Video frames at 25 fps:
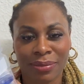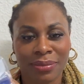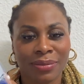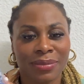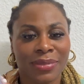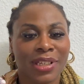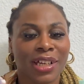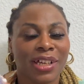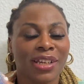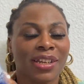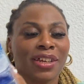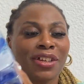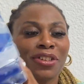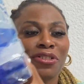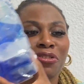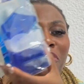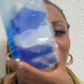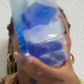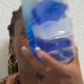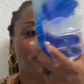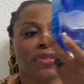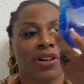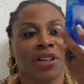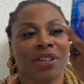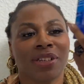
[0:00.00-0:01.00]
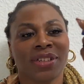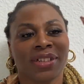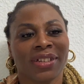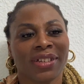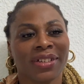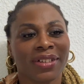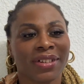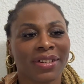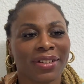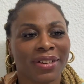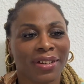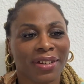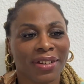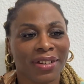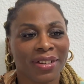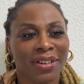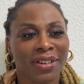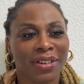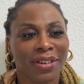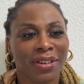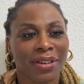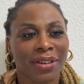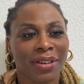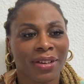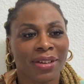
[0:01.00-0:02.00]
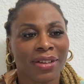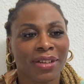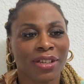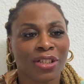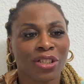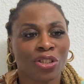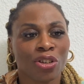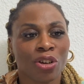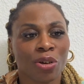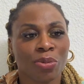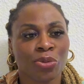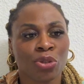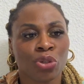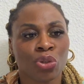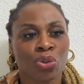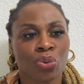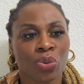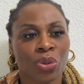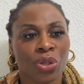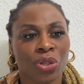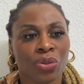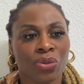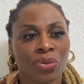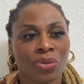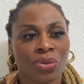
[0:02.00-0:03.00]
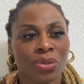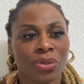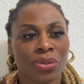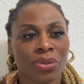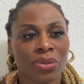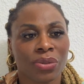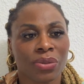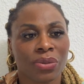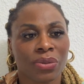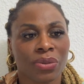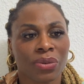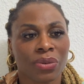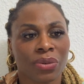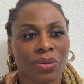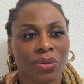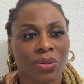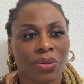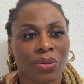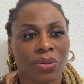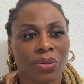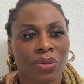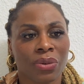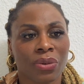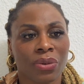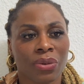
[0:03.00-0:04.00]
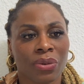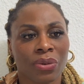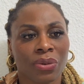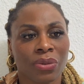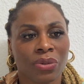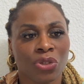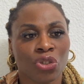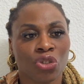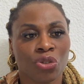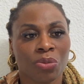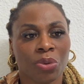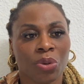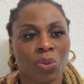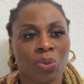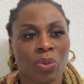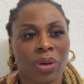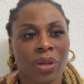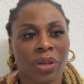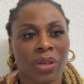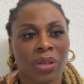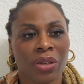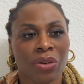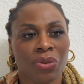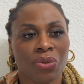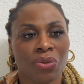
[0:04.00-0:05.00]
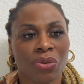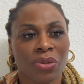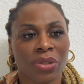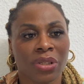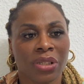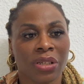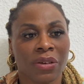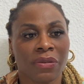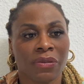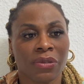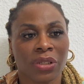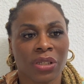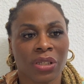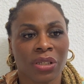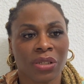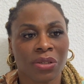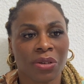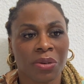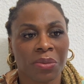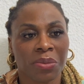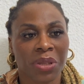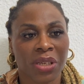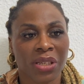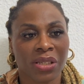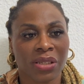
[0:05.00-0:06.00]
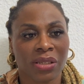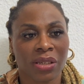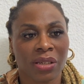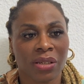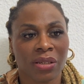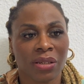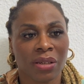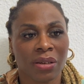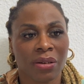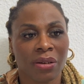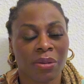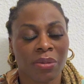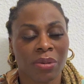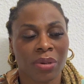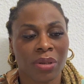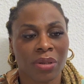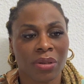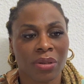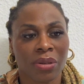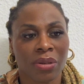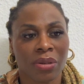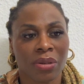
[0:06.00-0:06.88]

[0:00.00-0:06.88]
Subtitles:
Diana, do you have idea? Is it up to €2? No, it should be €1 70 something cent thereabout.